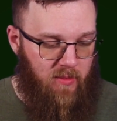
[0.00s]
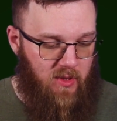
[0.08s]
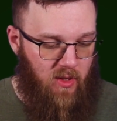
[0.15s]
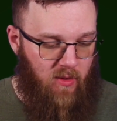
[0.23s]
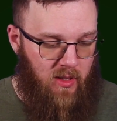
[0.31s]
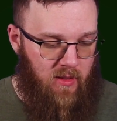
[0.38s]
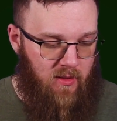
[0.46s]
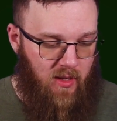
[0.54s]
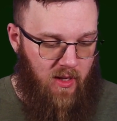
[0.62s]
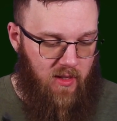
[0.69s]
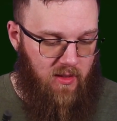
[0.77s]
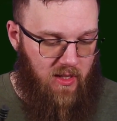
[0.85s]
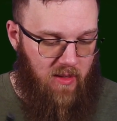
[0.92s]
So it
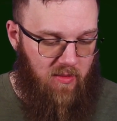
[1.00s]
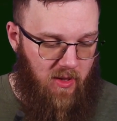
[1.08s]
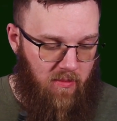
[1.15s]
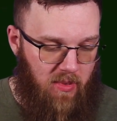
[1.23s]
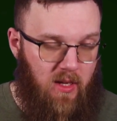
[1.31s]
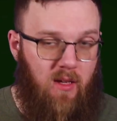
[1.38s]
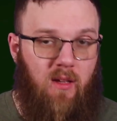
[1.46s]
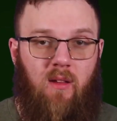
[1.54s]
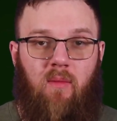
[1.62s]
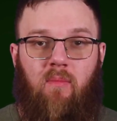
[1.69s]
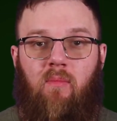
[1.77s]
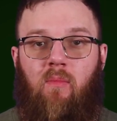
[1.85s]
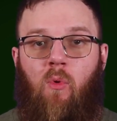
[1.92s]
does seem to be
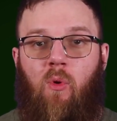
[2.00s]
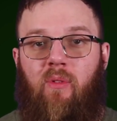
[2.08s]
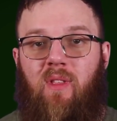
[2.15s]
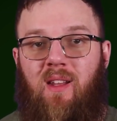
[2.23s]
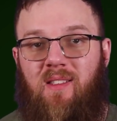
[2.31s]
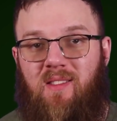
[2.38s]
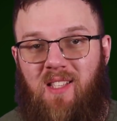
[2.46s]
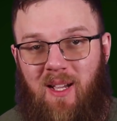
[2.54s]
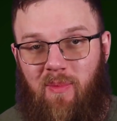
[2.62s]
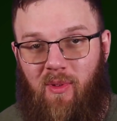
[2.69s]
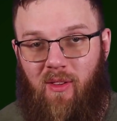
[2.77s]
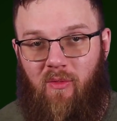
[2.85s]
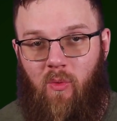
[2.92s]
more than a
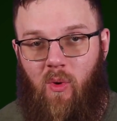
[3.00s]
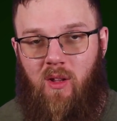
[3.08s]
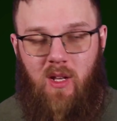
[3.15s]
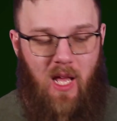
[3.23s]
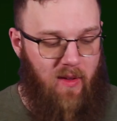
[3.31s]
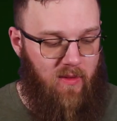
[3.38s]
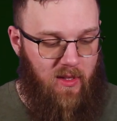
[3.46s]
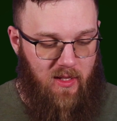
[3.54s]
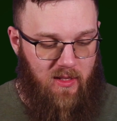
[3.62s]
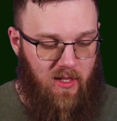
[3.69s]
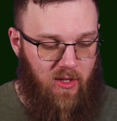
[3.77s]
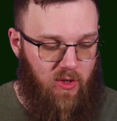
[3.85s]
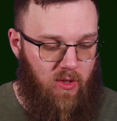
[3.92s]
sample of one having
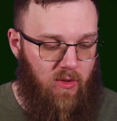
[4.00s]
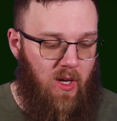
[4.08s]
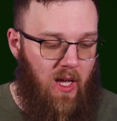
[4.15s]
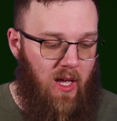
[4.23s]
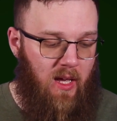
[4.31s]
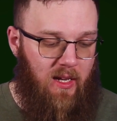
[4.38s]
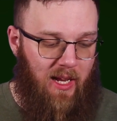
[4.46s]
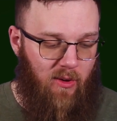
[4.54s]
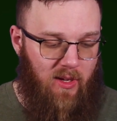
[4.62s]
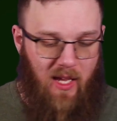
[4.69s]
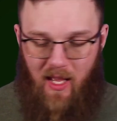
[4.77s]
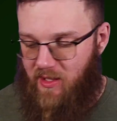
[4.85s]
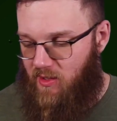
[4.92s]
this issue. Now
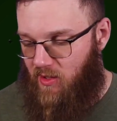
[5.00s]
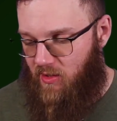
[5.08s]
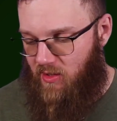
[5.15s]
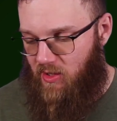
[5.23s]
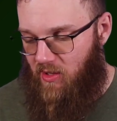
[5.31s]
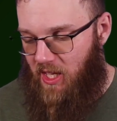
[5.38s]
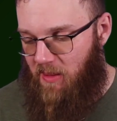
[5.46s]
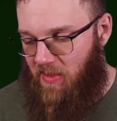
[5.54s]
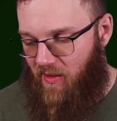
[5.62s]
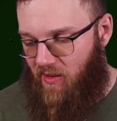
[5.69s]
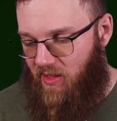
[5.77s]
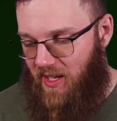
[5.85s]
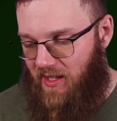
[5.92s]
again, as long as you keep
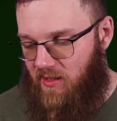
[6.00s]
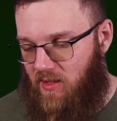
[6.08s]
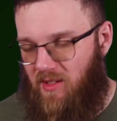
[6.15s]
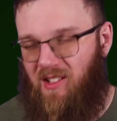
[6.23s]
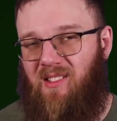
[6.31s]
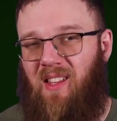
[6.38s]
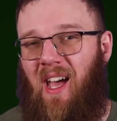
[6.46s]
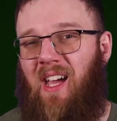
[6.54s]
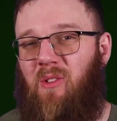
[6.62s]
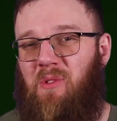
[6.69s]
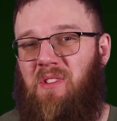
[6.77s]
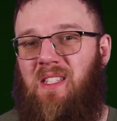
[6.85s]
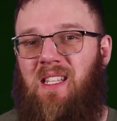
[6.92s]
everything installed, I
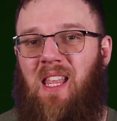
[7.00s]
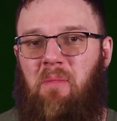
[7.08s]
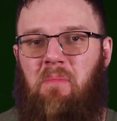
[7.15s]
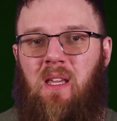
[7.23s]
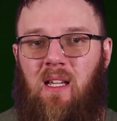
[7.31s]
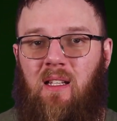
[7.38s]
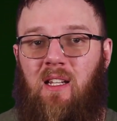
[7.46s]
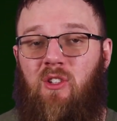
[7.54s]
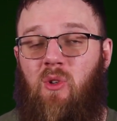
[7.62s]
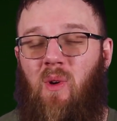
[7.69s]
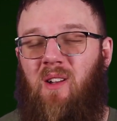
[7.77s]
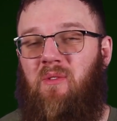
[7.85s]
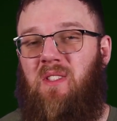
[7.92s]
don't see that being an
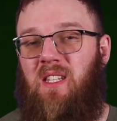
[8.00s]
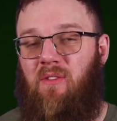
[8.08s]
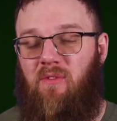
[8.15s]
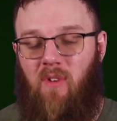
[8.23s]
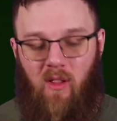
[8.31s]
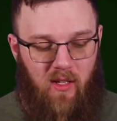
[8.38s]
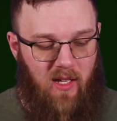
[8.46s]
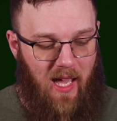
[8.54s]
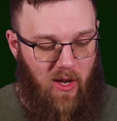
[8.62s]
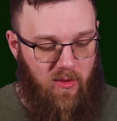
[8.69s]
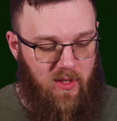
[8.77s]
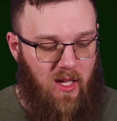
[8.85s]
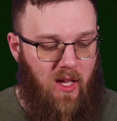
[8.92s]
issue. I don't see it falling
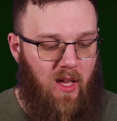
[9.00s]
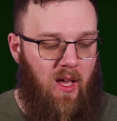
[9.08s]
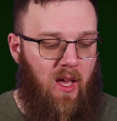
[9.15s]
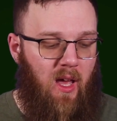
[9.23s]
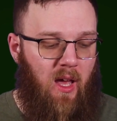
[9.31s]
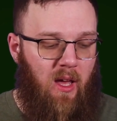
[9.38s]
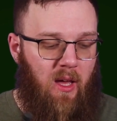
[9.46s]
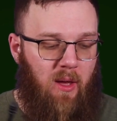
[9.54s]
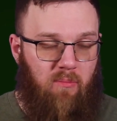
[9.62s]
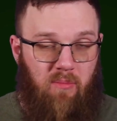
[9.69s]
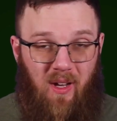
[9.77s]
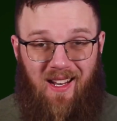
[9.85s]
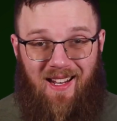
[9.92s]
out,
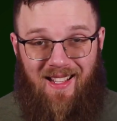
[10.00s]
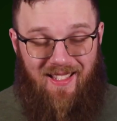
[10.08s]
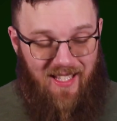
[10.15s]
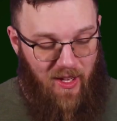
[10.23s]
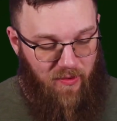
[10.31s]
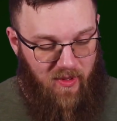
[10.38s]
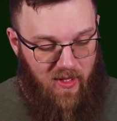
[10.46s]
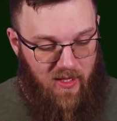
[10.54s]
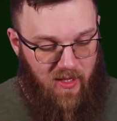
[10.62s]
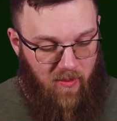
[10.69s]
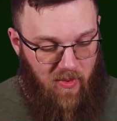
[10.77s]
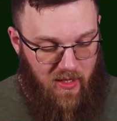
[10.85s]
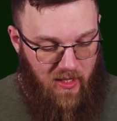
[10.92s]
but it is definitely
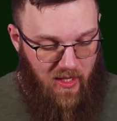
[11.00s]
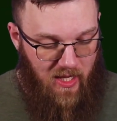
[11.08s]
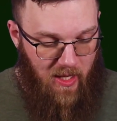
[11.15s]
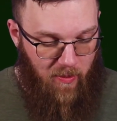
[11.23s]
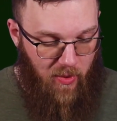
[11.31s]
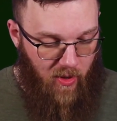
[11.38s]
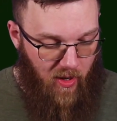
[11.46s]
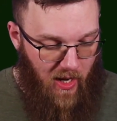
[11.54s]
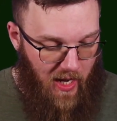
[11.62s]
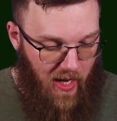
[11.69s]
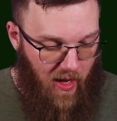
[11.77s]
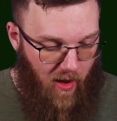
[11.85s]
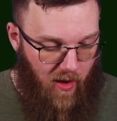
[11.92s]
something to keep your
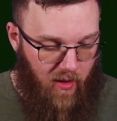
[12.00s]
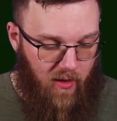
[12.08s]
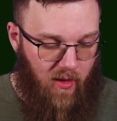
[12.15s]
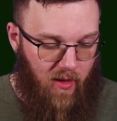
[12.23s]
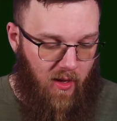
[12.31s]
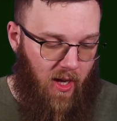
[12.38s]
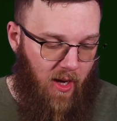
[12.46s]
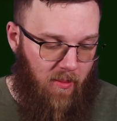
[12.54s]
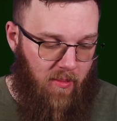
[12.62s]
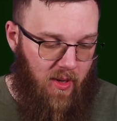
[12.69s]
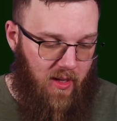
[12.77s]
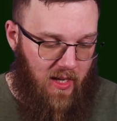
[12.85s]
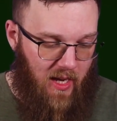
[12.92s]
eye on.
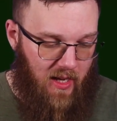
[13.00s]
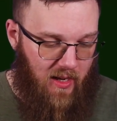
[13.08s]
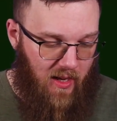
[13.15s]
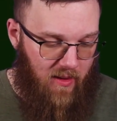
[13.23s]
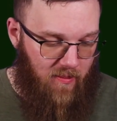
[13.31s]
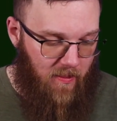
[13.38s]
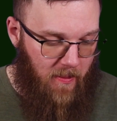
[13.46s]
But again,